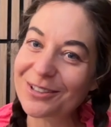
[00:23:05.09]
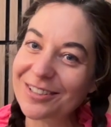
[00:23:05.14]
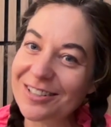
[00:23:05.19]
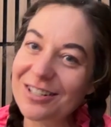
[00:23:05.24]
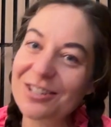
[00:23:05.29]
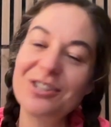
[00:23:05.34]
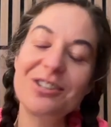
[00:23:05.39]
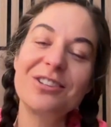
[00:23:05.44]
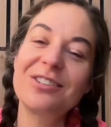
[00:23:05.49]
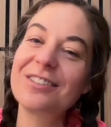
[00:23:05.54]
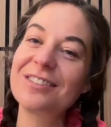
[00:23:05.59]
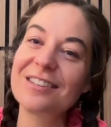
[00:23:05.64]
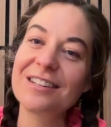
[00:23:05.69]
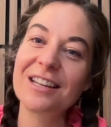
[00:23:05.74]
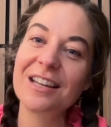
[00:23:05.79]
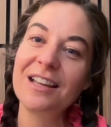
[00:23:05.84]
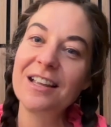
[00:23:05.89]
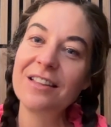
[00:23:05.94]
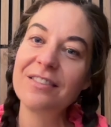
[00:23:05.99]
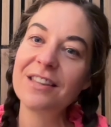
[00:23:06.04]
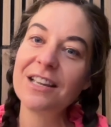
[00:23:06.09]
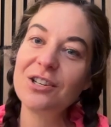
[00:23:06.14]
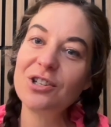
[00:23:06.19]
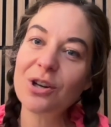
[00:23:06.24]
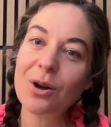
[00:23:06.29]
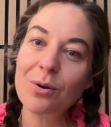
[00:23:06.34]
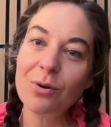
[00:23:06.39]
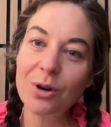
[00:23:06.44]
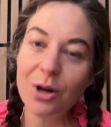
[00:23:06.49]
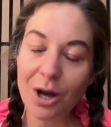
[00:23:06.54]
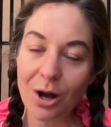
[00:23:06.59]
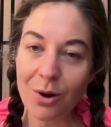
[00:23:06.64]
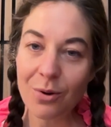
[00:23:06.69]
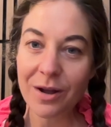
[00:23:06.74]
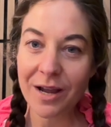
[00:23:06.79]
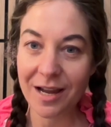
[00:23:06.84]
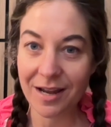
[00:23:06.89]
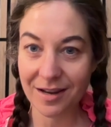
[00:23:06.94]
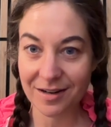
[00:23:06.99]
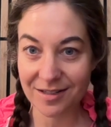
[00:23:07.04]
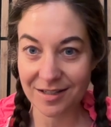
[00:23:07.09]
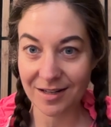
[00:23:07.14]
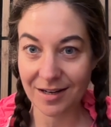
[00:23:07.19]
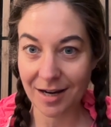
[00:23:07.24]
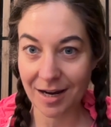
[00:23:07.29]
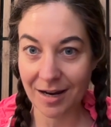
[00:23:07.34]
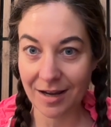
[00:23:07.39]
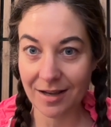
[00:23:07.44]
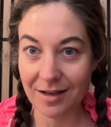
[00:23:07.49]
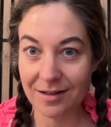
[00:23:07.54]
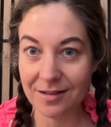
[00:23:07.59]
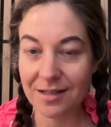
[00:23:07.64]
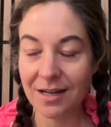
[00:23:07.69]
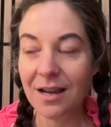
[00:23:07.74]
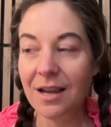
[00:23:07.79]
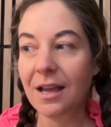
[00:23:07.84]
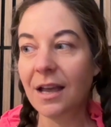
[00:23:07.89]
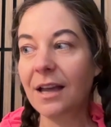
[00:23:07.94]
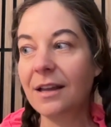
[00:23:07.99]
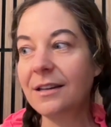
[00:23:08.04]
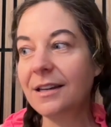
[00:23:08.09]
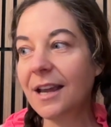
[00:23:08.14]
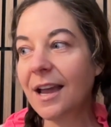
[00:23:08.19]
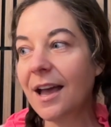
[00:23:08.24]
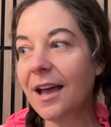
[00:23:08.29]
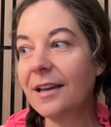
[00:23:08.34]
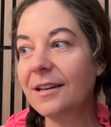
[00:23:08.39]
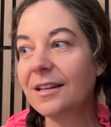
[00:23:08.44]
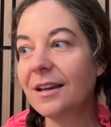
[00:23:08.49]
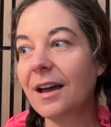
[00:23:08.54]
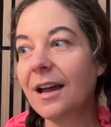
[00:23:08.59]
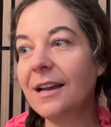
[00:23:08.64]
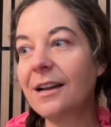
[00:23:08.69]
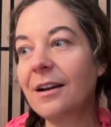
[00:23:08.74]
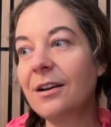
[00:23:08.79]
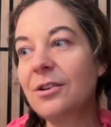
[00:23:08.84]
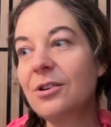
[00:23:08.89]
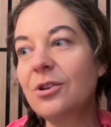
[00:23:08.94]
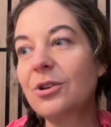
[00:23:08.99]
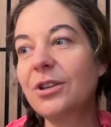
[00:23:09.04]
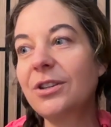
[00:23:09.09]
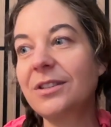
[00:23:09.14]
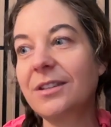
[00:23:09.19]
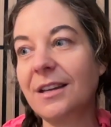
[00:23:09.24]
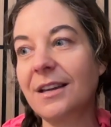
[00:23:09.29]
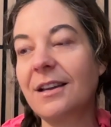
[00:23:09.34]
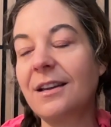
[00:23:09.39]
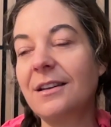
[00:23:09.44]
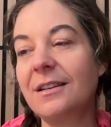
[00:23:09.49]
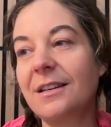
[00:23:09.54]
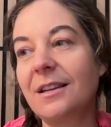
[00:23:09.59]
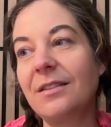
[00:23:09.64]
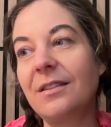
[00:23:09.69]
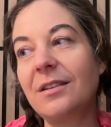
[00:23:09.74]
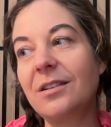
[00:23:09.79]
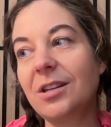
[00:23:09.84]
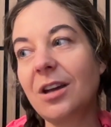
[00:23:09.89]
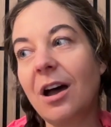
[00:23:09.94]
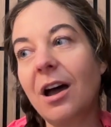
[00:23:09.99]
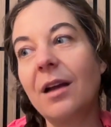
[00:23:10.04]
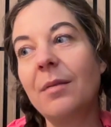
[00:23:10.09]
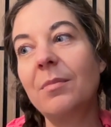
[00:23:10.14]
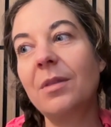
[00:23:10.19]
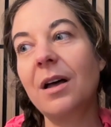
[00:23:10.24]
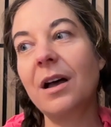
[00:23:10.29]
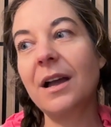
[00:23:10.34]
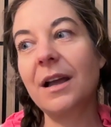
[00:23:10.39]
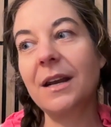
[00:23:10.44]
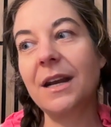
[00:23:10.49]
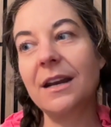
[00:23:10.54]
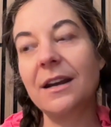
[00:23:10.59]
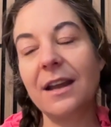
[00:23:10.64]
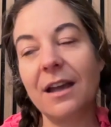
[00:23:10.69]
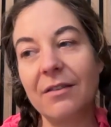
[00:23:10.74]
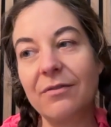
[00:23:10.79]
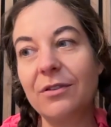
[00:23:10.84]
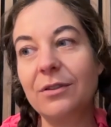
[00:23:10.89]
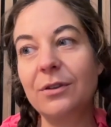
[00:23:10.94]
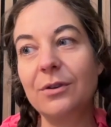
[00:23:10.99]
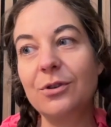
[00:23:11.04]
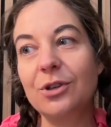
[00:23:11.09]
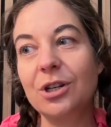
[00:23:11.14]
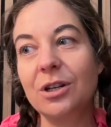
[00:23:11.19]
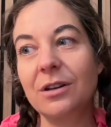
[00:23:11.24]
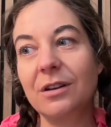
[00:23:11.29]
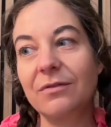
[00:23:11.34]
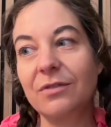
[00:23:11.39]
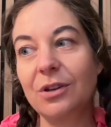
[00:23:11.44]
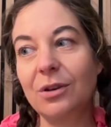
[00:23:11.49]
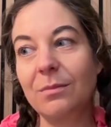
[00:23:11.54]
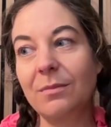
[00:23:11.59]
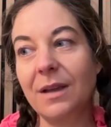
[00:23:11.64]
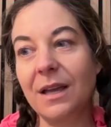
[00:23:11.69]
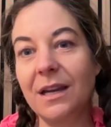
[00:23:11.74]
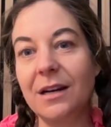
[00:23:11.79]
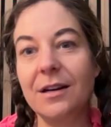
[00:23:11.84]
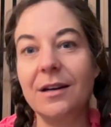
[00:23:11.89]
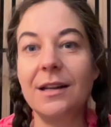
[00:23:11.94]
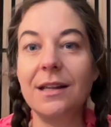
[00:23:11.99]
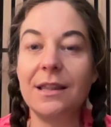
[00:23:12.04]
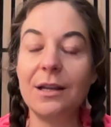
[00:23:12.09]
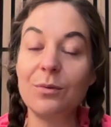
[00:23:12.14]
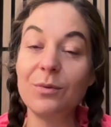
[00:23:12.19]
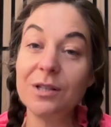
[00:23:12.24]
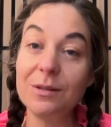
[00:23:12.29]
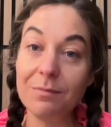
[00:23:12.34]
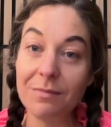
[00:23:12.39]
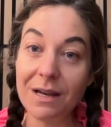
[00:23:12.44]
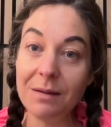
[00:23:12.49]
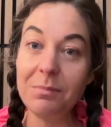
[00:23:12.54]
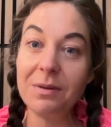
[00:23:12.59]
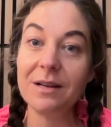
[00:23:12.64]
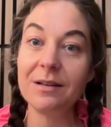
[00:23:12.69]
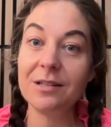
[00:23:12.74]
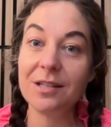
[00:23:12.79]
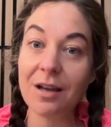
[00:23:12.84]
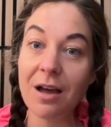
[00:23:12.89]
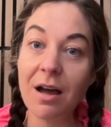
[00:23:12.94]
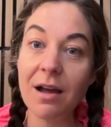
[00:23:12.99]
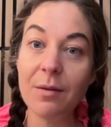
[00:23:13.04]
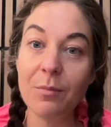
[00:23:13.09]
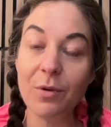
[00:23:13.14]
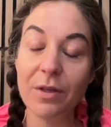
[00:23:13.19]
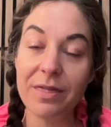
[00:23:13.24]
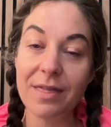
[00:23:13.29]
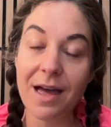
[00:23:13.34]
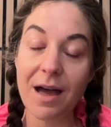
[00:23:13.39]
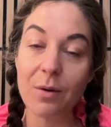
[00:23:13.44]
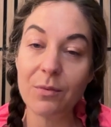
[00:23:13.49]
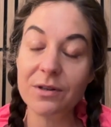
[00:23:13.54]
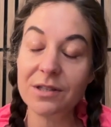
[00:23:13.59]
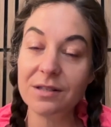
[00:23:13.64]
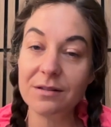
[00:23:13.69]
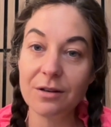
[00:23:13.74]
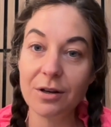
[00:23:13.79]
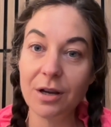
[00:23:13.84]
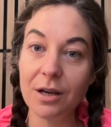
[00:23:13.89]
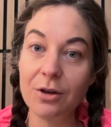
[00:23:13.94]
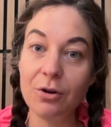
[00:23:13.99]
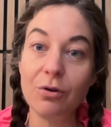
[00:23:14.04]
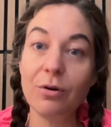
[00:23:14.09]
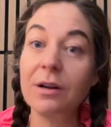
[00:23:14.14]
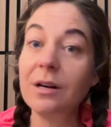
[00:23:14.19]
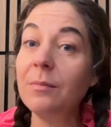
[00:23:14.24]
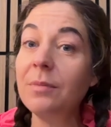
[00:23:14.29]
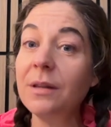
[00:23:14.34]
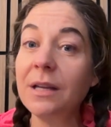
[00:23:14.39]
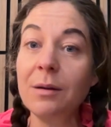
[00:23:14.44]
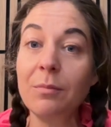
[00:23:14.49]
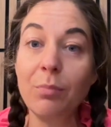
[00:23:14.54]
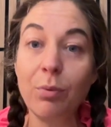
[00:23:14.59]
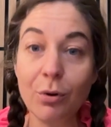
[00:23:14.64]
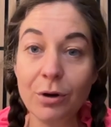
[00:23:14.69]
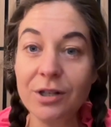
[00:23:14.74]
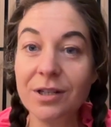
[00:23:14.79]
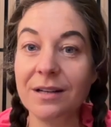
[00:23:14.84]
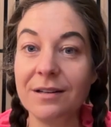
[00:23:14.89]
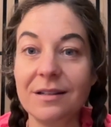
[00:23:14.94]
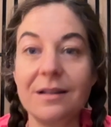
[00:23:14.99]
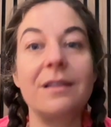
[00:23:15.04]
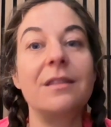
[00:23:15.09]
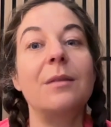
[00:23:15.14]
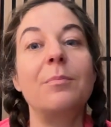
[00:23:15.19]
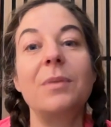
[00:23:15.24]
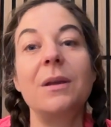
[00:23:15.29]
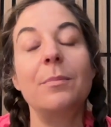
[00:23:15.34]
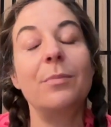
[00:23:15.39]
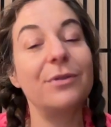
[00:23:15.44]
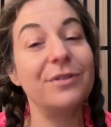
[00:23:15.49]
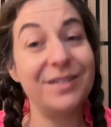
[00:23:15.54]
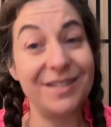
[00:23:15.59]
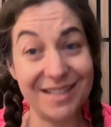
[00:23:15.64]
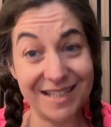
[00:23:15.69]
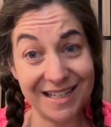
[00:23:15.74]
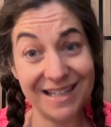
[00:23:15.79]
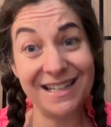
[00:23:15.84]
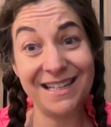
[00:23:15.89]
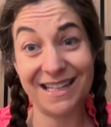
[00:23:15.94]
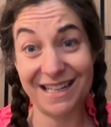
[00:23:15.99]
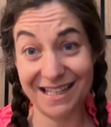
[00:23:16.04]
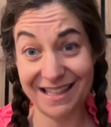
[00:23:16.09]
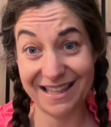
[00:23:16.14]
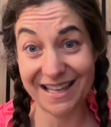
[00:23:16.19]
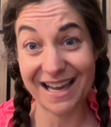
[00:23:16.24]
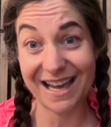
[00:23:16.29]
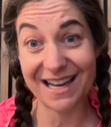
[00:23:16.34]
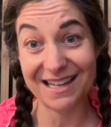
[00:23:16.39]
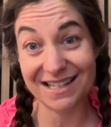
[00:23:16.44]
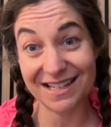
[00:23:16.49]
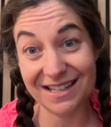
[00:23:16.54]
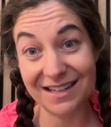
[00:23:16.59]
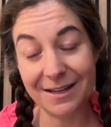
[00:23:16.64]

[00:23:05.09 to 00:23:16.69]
It's just, they don't go hand in hand. And yet, I understand in the timeline and evolution of humanity, there was maybe a time when that was incredibly important and the people did need that.